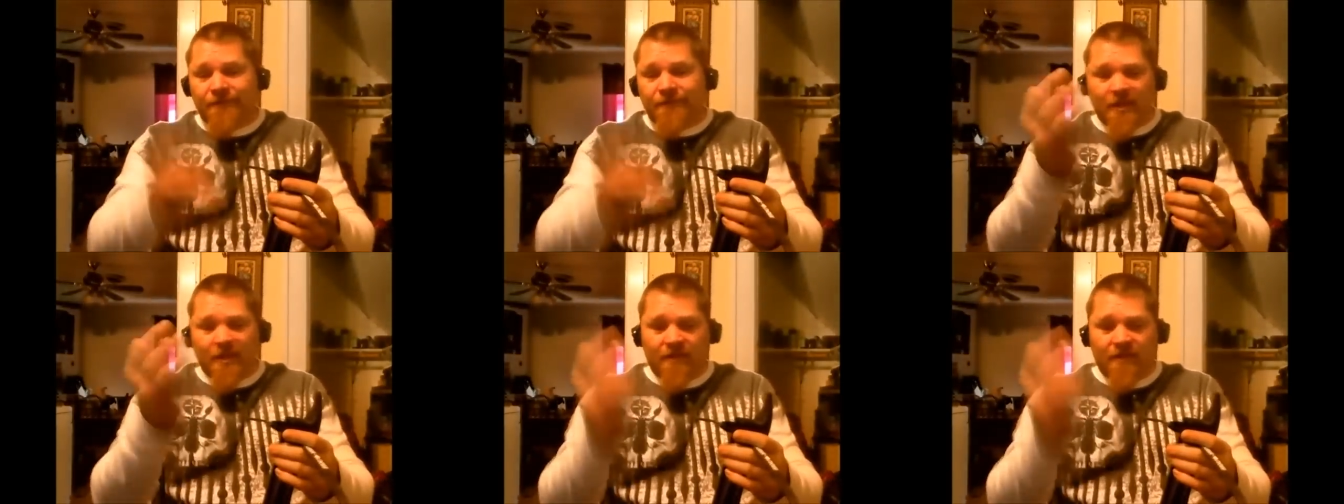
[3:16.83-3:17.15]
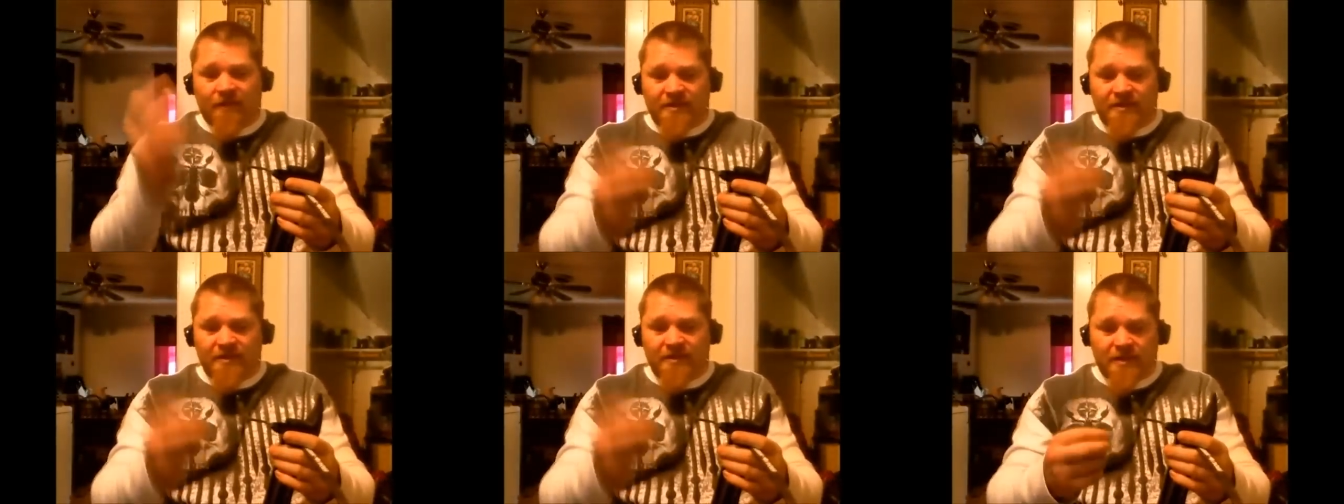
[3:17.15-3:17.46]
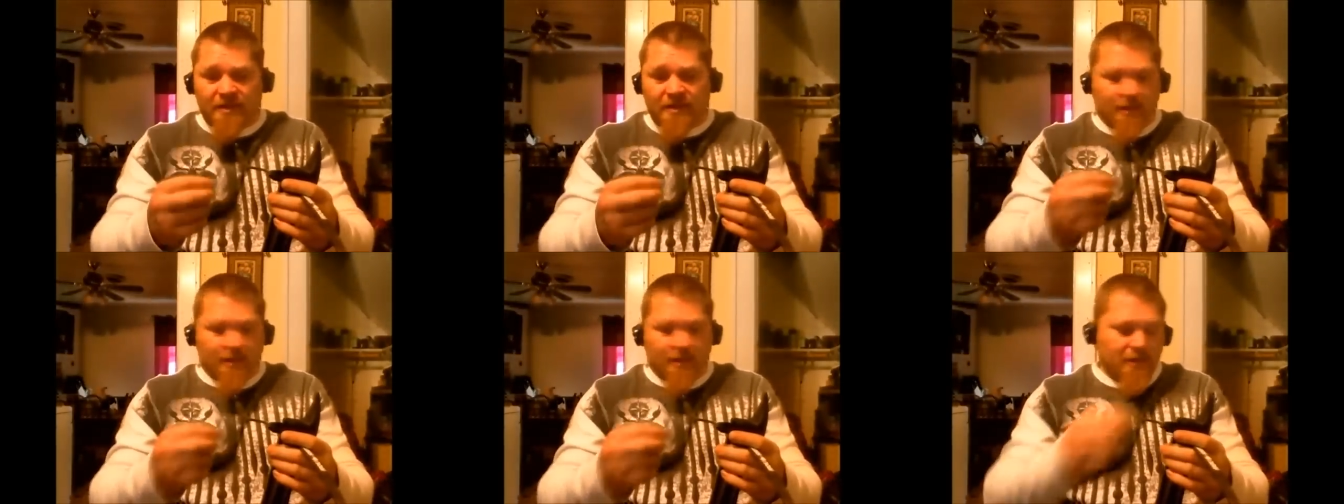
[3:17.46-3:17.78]
I'll fix
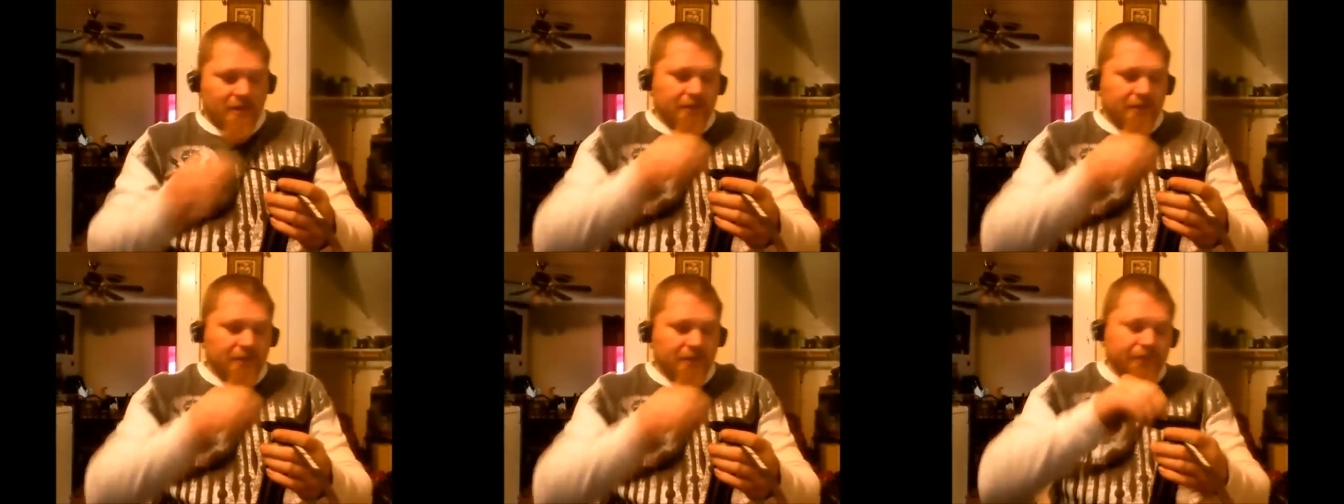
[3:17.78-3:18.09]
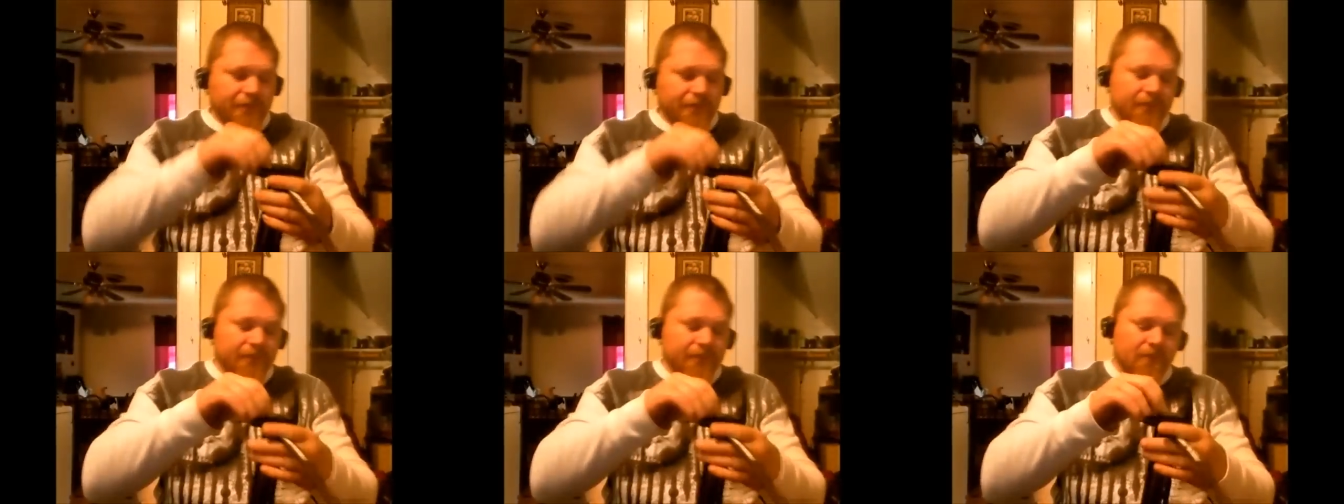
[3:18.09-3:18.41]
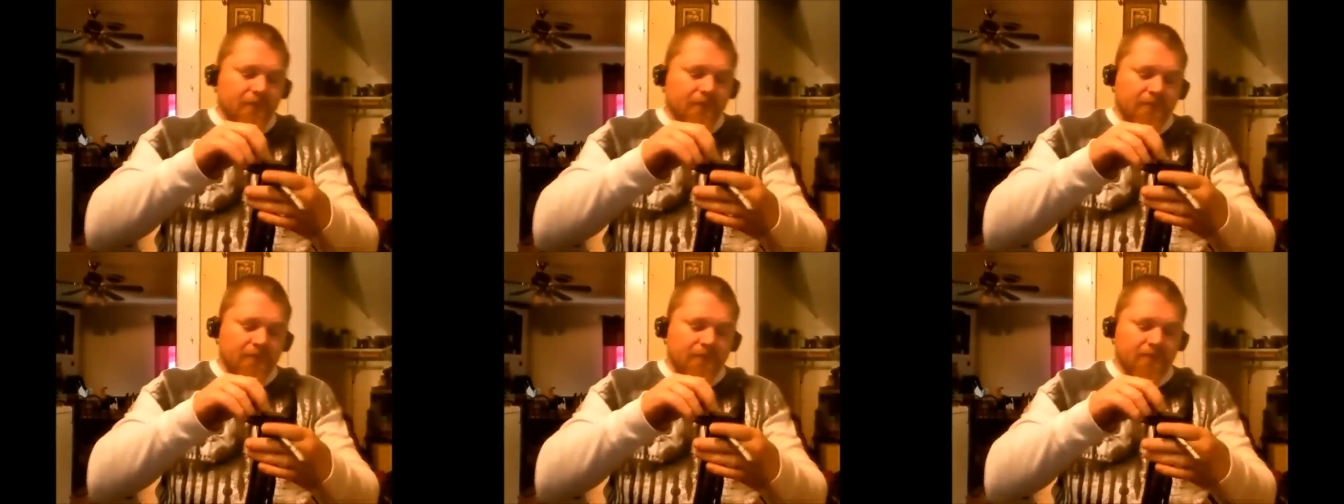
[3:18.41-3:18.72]
that in editing.
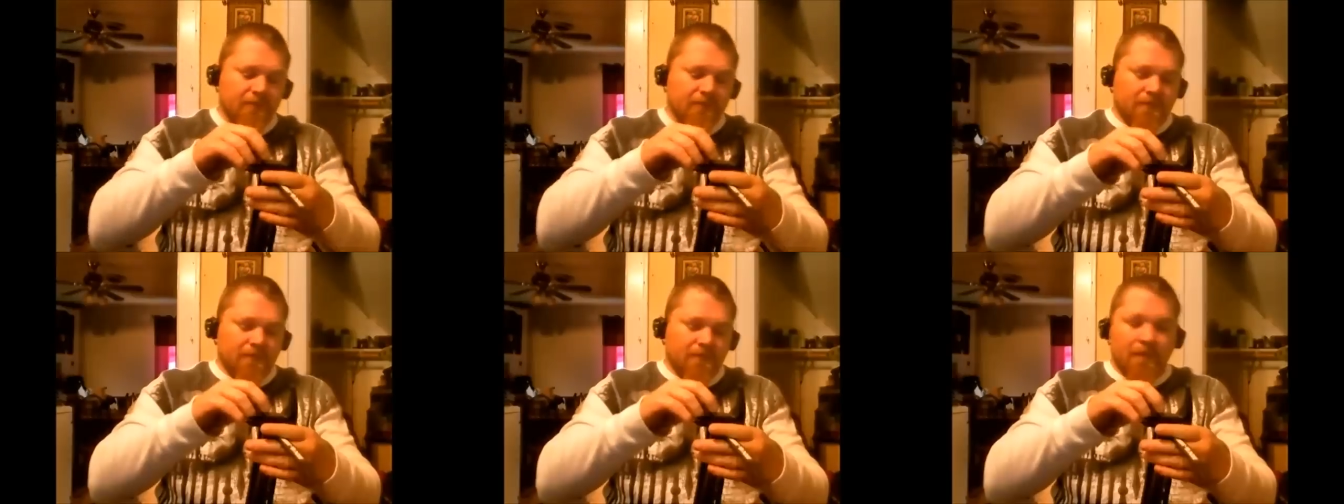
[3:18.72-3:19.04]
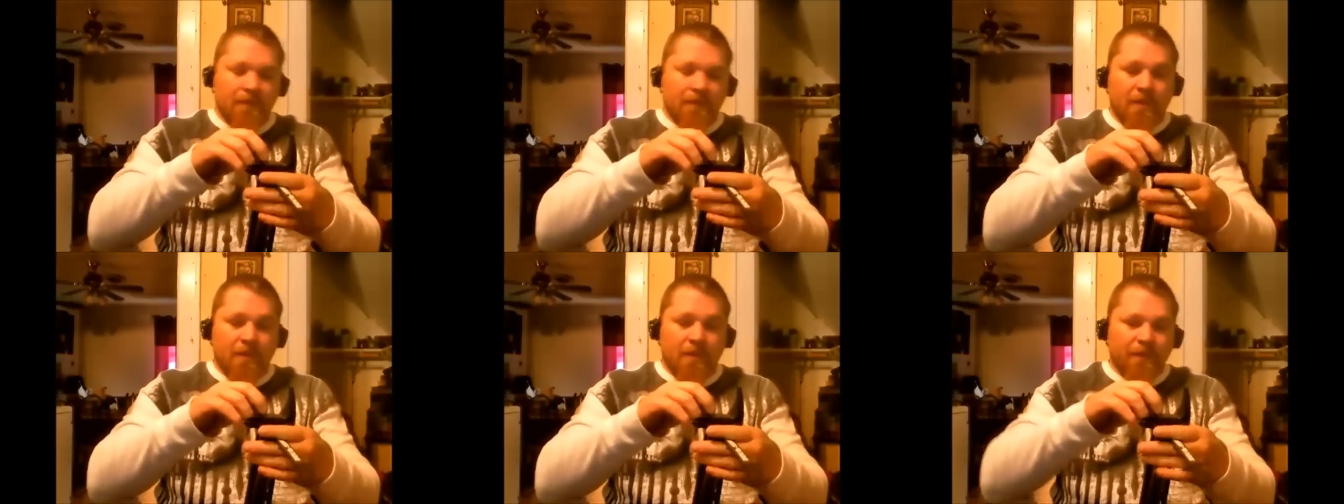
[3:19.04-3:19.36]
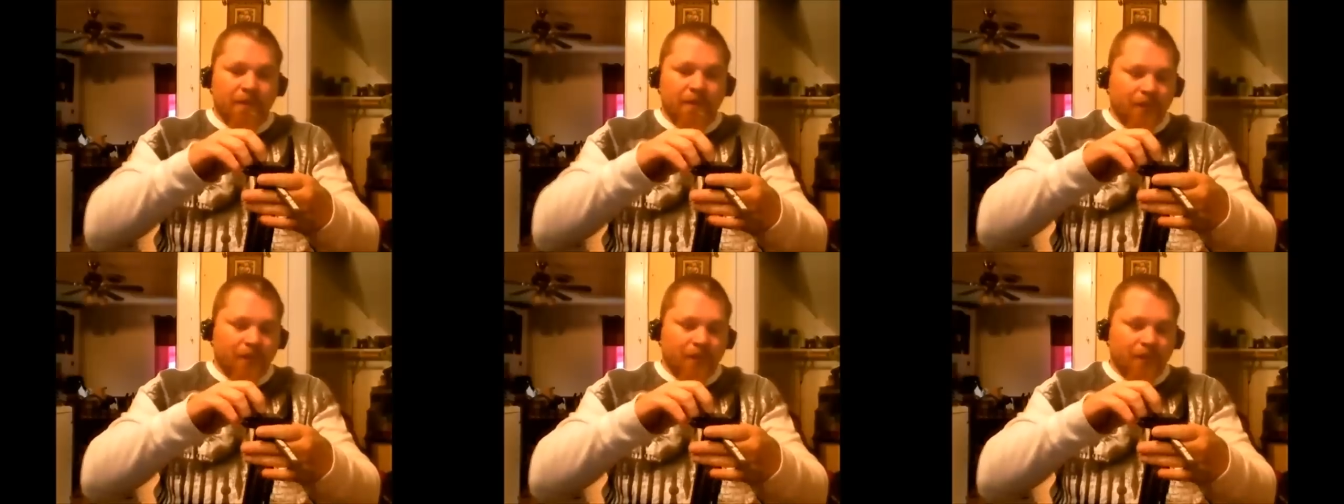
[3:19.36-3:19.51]
Maybe.